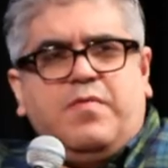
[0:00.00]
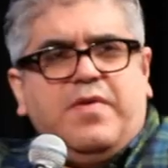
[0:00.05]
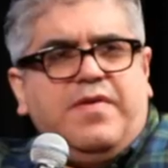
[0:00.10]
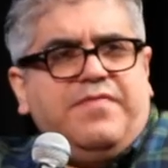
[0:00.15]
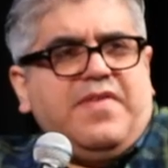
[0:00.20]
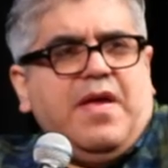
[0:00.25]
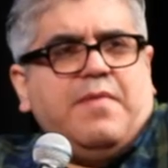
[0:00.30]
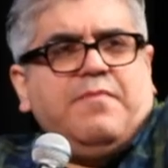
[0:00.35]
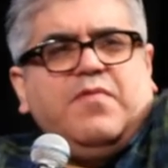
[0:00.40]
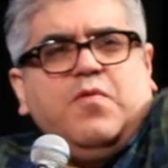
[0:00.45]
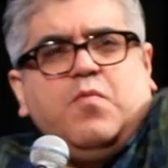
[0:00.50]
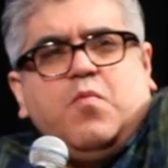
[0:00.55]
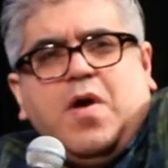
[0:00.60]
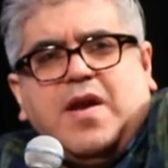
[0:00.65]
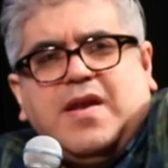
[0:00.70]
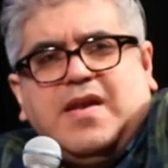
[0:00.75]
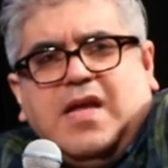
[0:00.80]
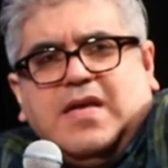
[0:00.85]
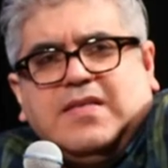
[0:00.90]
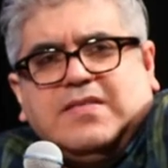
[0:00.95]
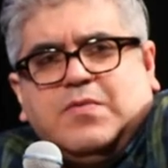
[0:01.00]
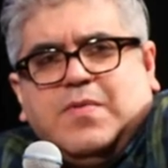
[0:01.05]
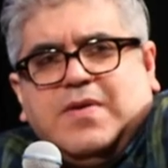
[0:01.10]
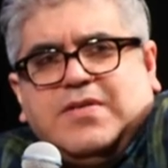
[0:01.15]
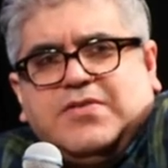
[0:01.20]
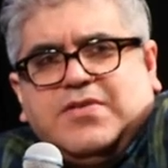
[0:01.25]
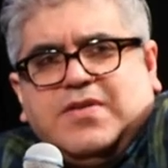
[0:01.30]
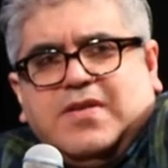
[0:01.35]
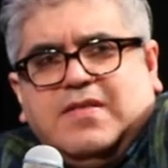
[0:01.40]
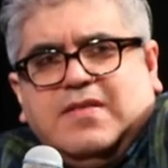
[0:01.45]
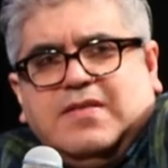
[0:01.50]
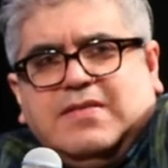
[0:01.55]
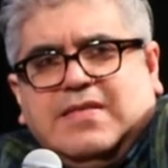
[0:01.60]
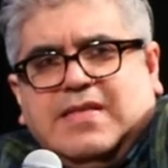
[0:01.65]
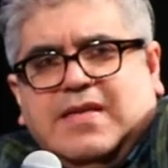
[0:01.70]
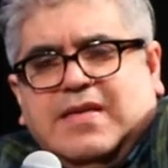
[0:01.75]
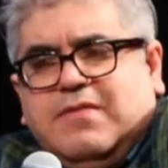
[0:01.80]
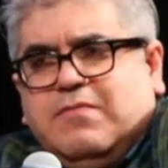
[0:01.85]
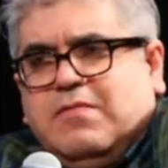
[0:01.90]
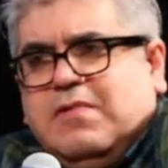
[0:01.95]
we have time for one last question, and this
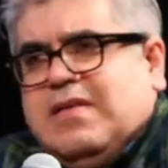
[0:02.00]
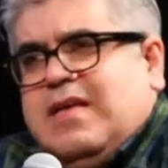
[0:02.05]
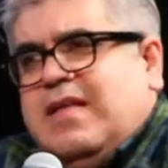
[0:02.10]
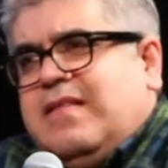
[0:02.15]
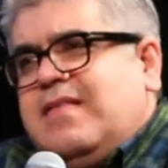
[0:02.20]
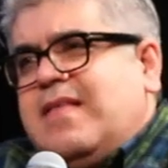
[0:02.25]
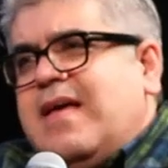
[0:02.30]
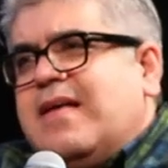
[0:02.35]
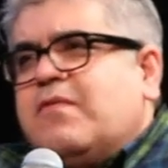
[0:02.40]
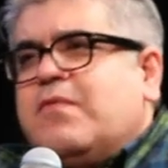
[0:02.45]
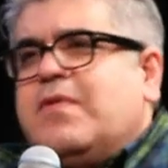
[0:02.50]
lady will get that